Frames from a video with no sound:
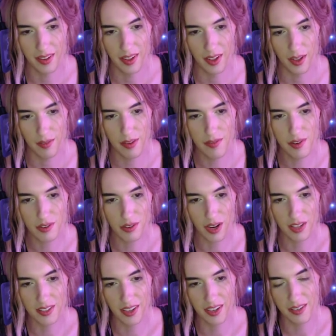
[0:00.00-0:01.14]
Viva
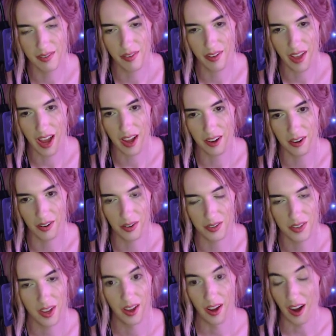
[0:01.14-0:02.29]
Trans Antifa Cat Girls.
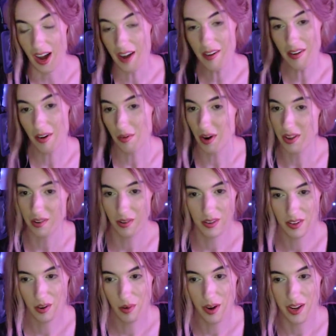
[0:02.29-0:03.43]
I don't know why there isn't
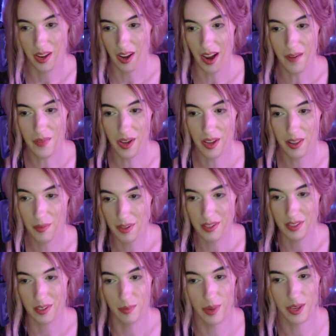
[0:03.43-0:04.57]
already. I'm not in the
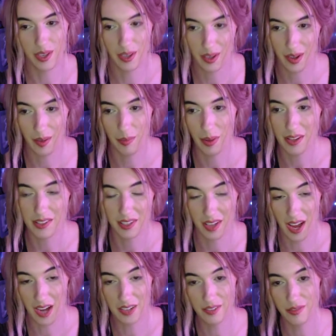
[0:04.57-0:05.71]
business of making plastic
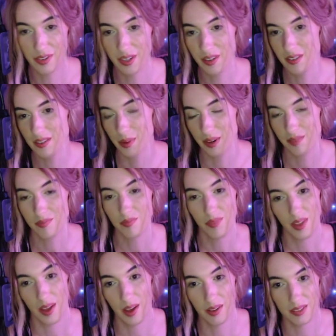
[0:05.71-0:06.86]
action figures, but
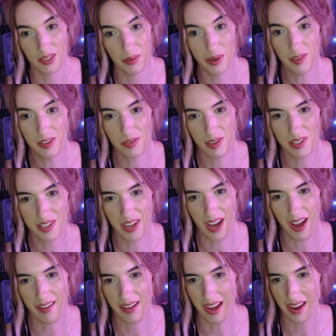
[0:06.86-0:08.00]
if someone else wants to
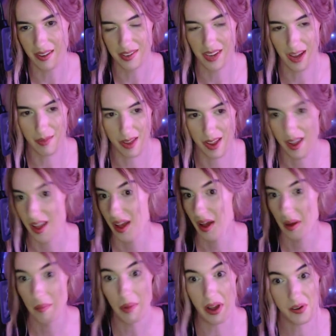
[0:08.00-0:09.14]
have at it with Tabby,
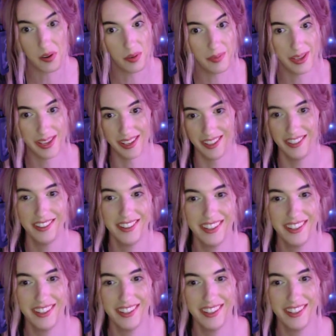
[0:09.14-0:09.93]
by all means.